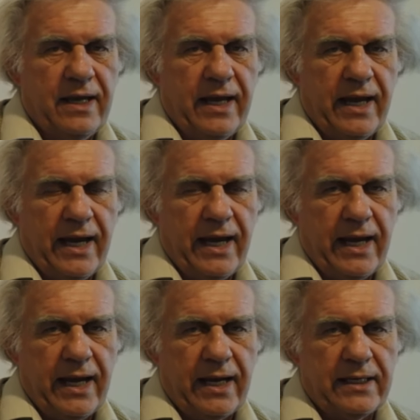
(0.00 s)

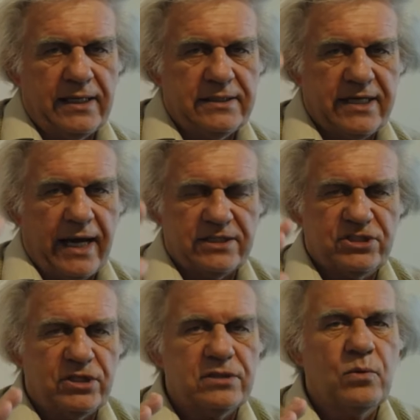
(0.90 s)
And he's got a
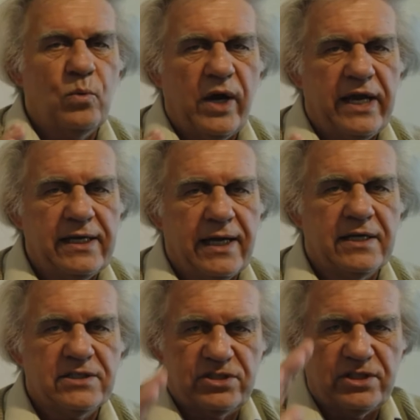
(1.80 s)
certain weight at
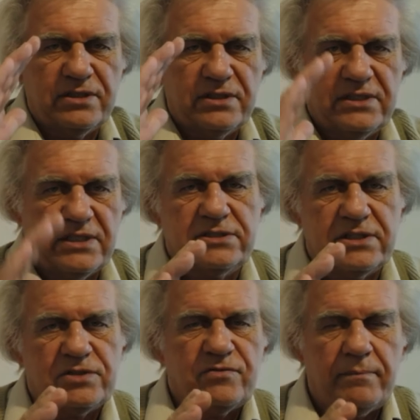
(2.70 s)
a certain
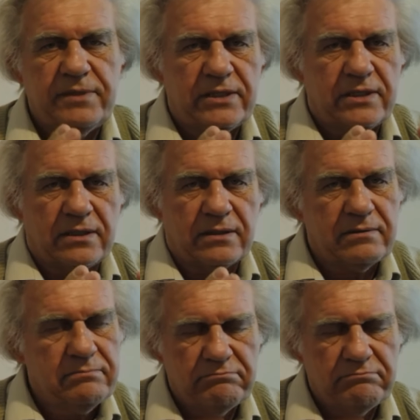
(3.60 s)
distance from the Earth.